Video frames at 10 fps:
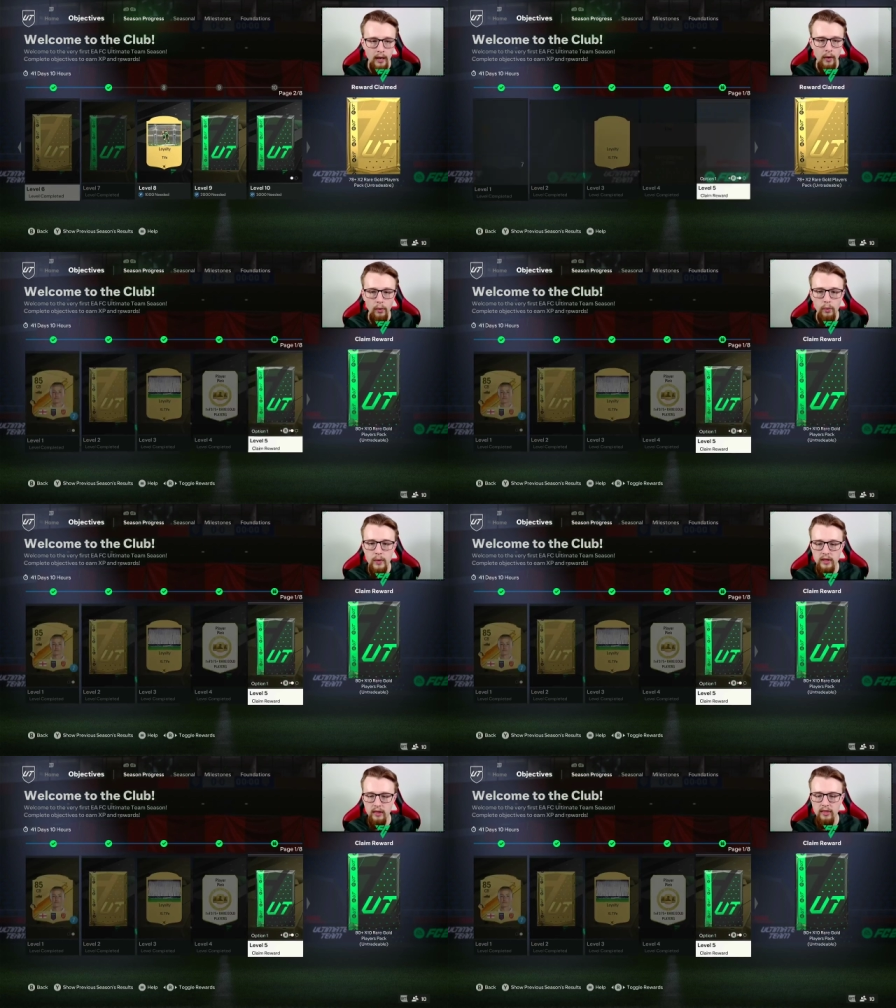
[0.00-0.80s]

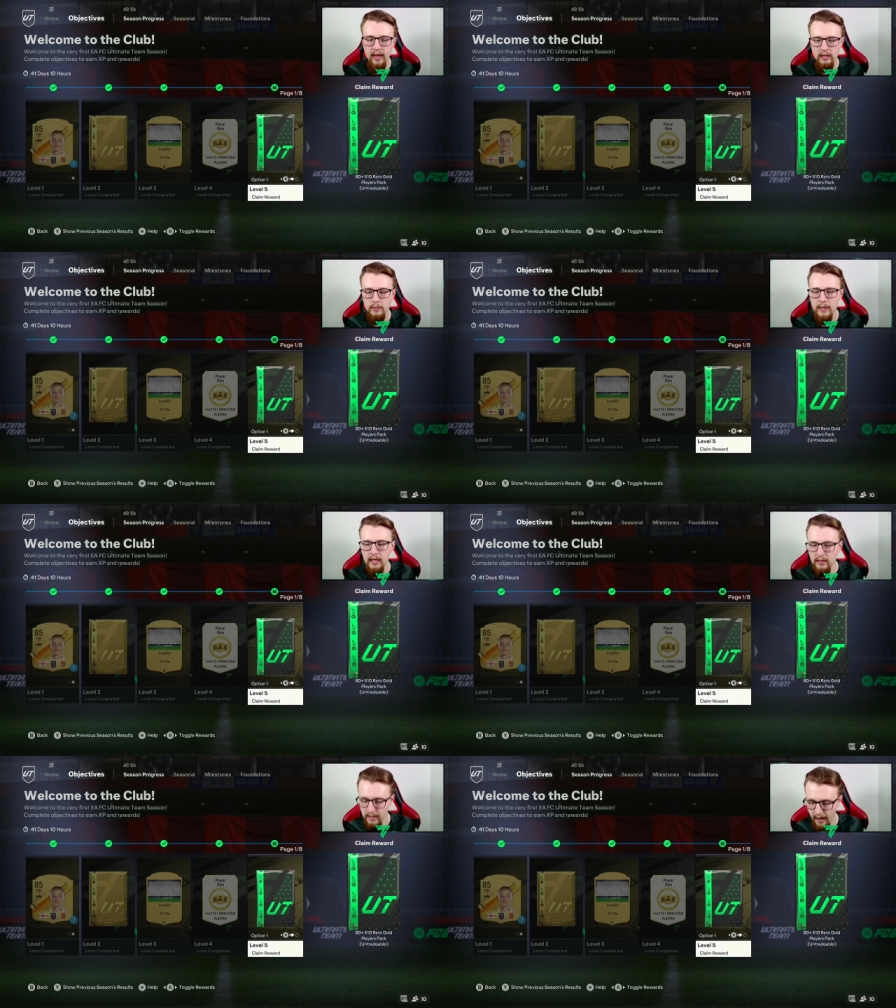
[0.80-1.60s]
with that being
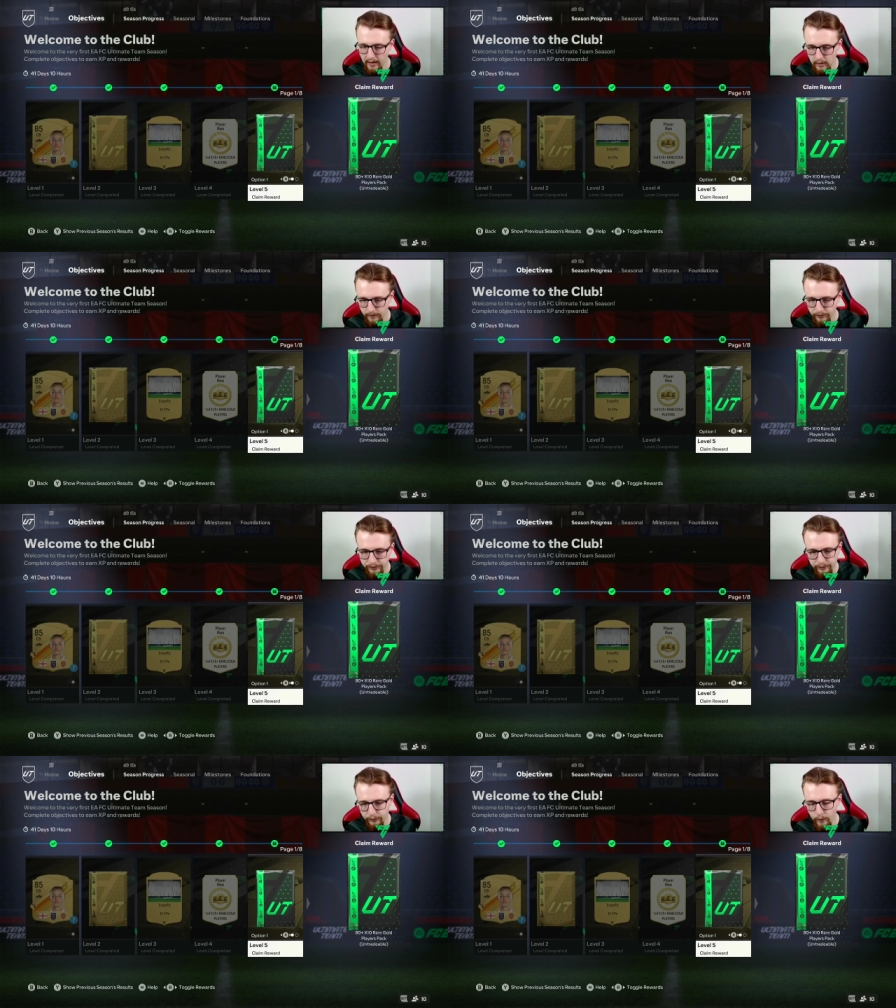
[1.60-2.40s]
said,
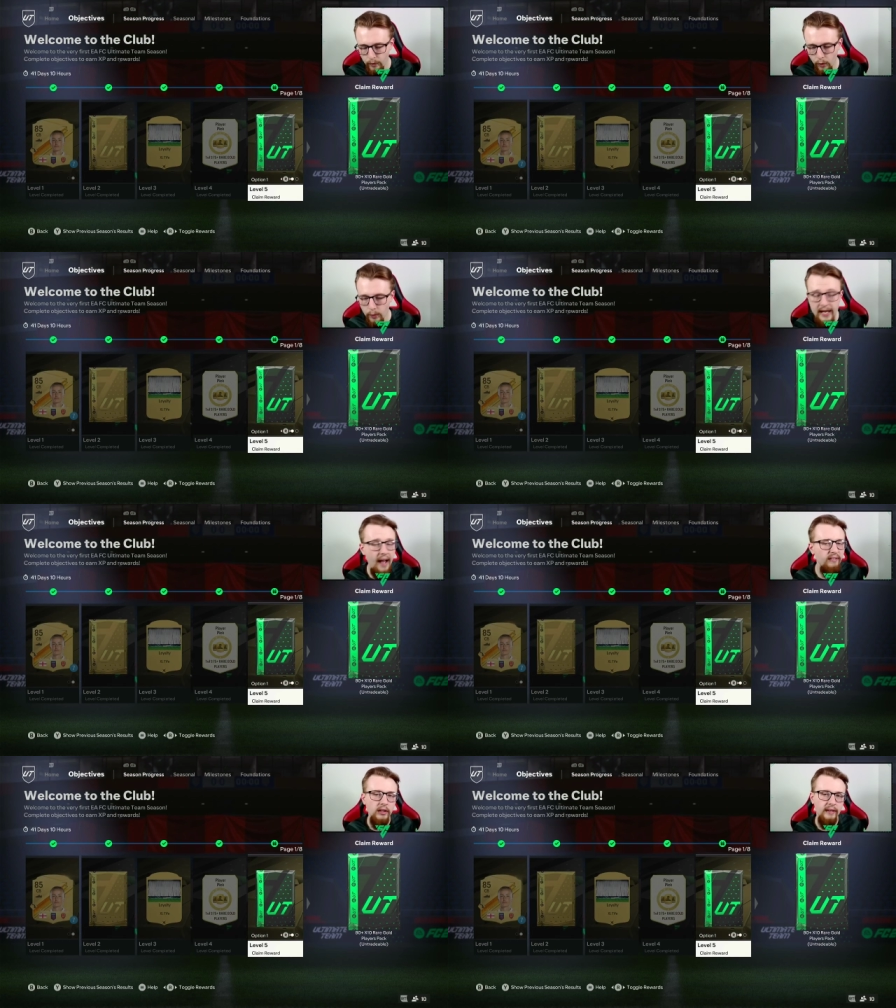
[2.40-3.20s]
we have
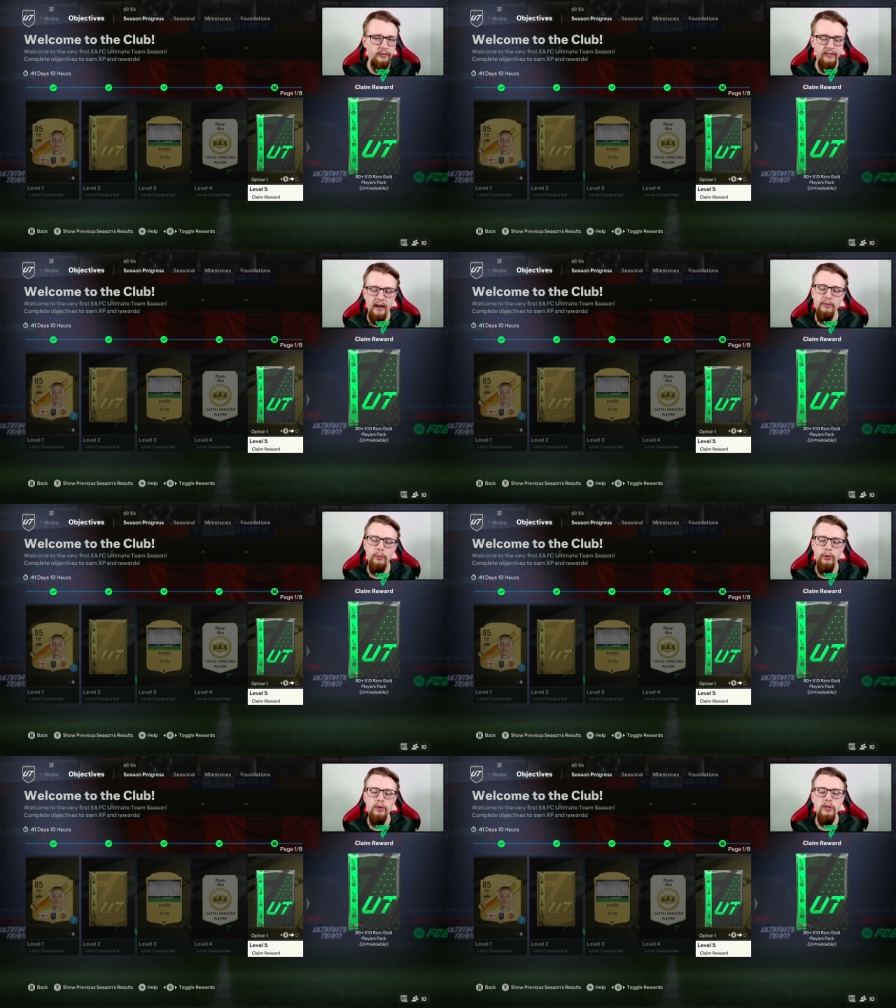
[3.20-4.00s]
our level 5
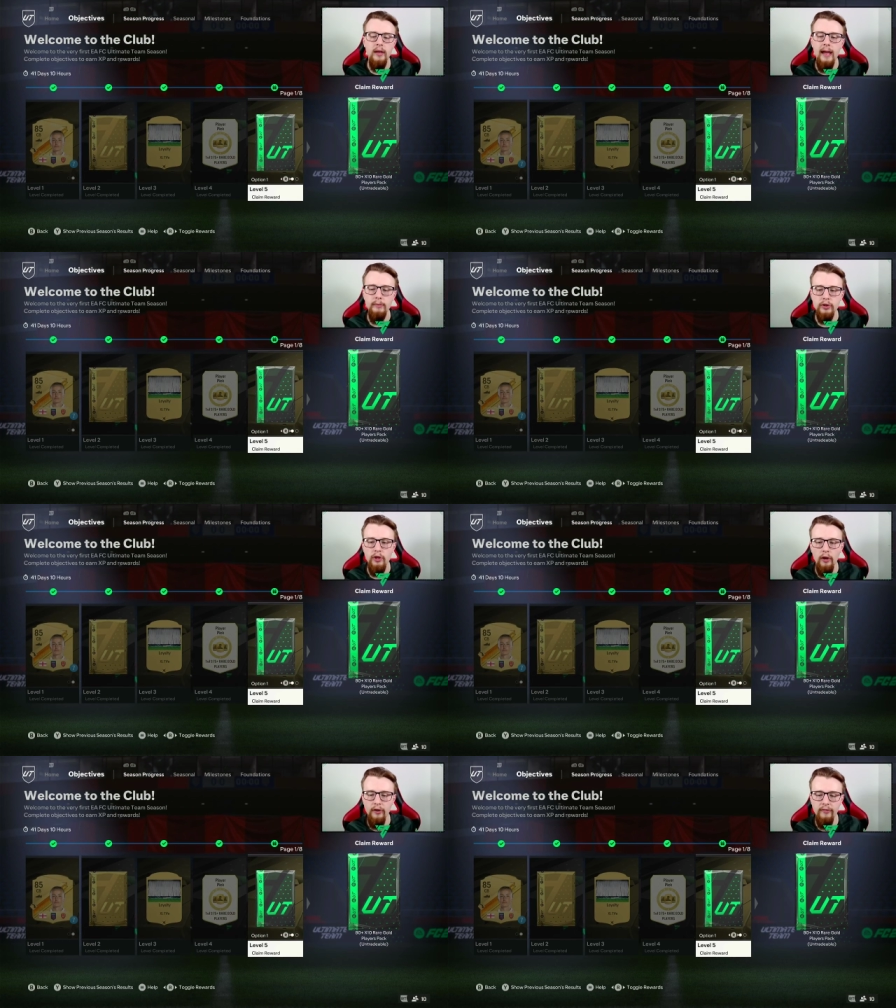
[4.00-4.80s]
rewards to
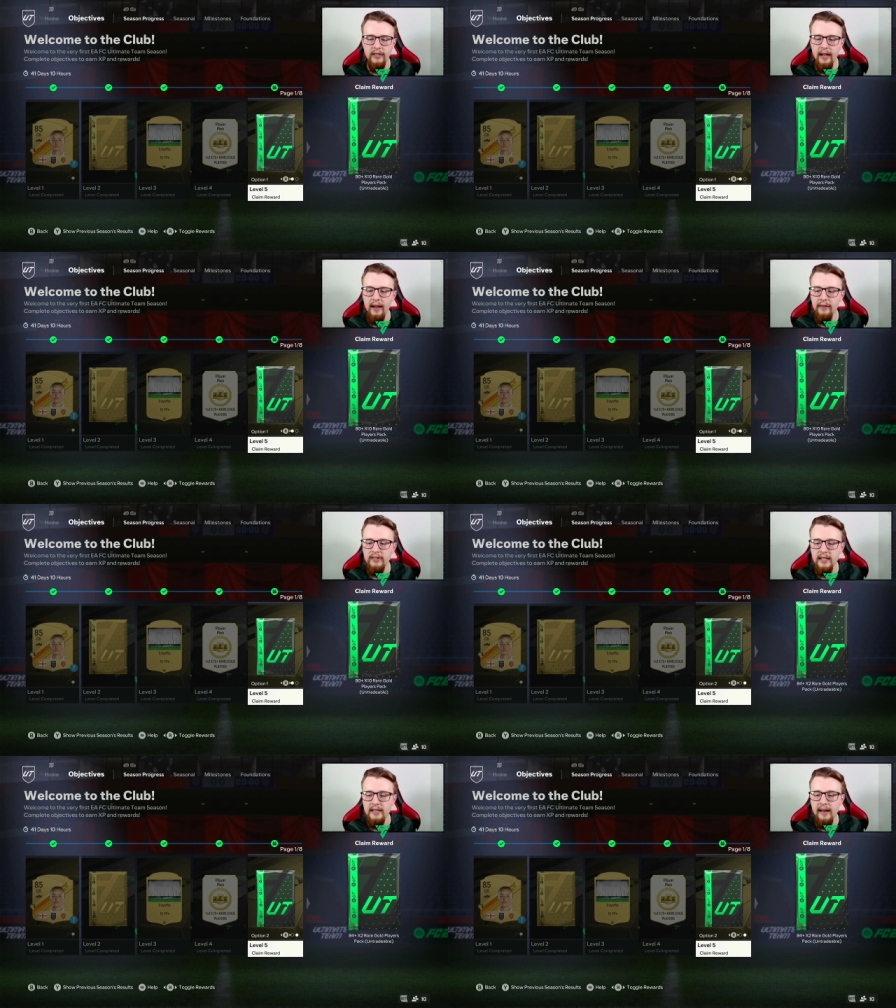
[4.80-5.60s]
start off
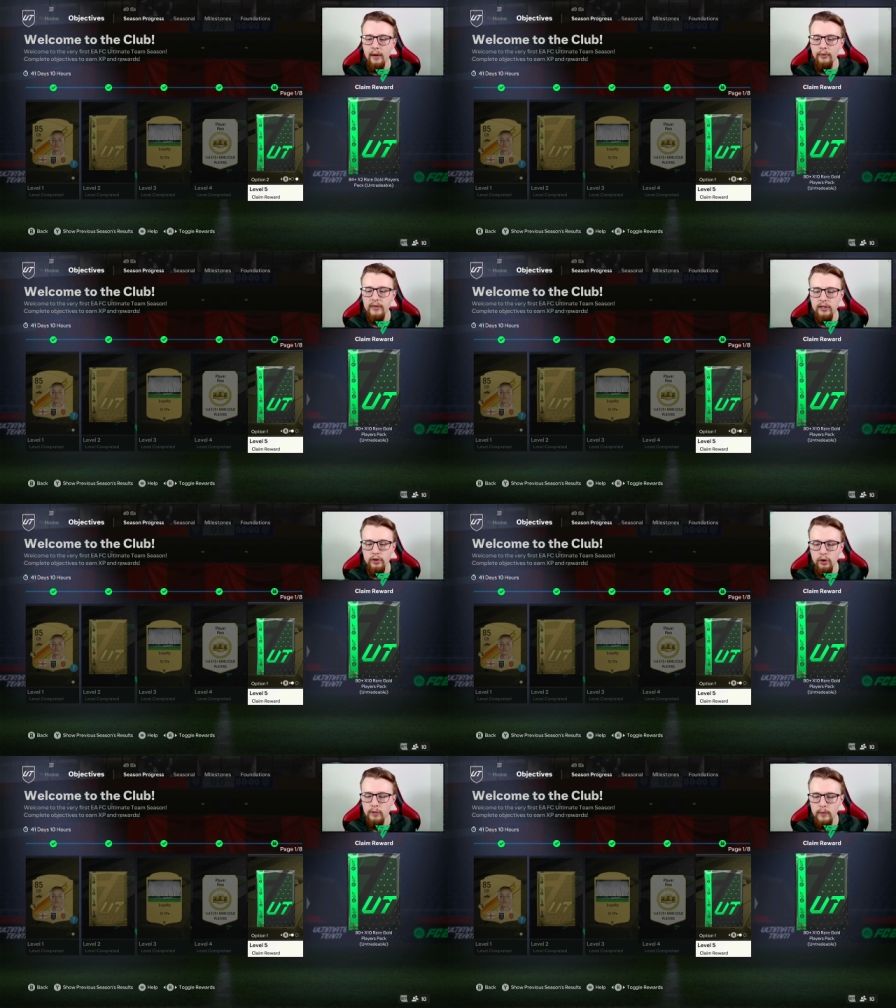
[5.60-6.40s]
Eafc. Now, there is the
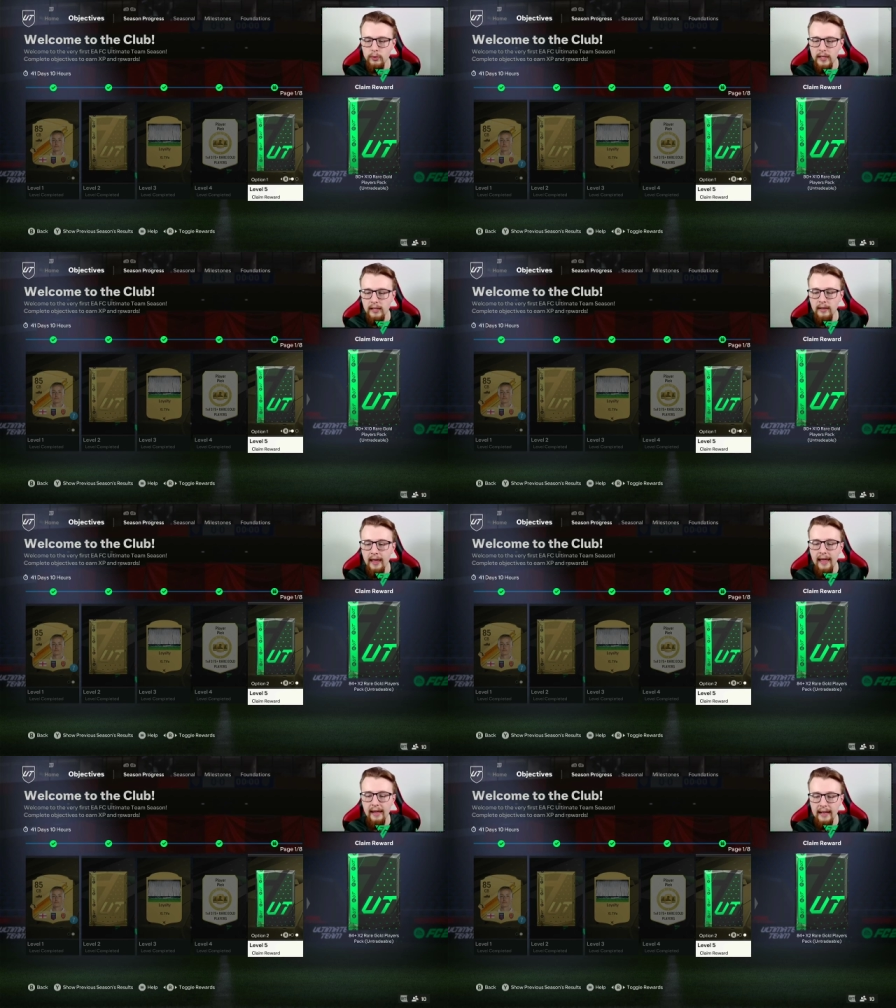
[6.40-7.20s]
choice between
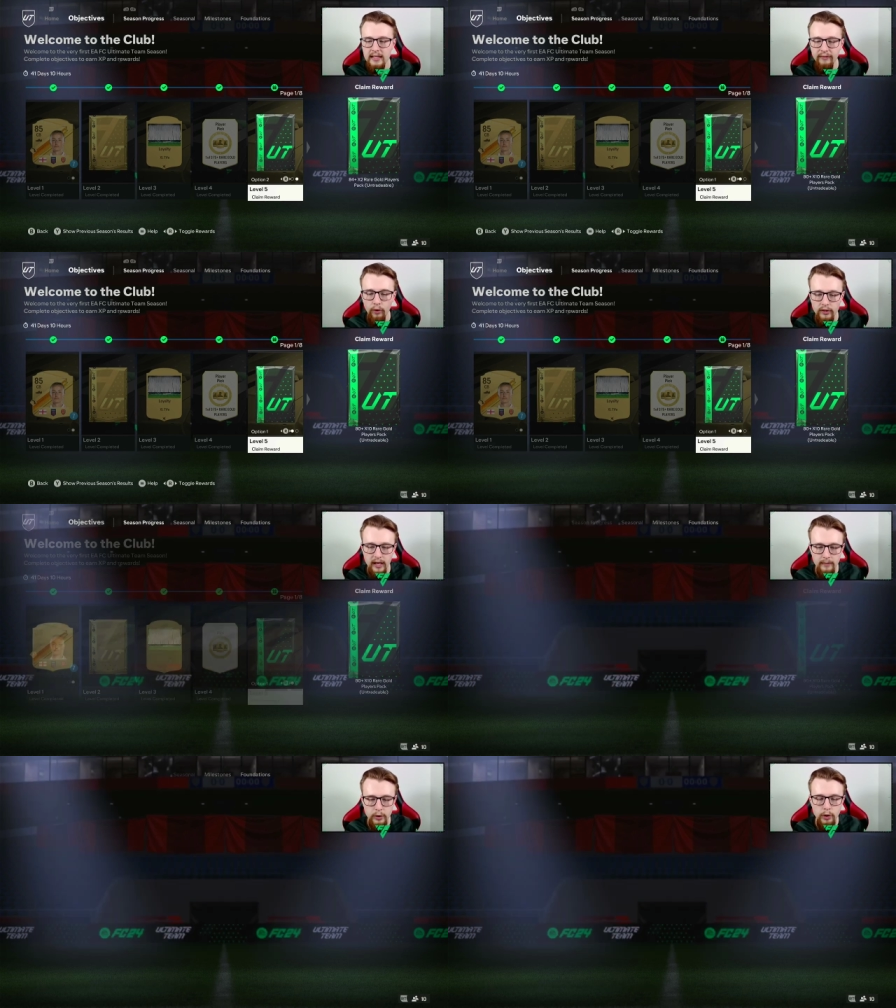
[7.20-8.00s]
an 84
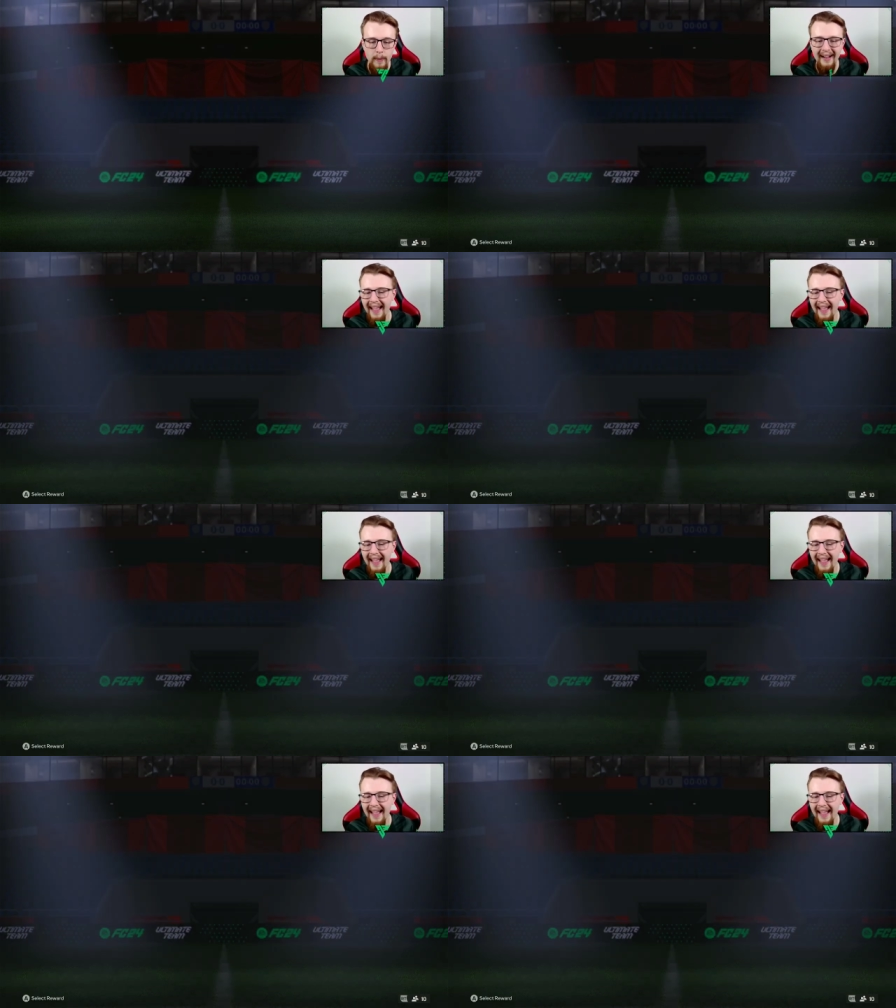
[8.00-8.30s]
times 2 pack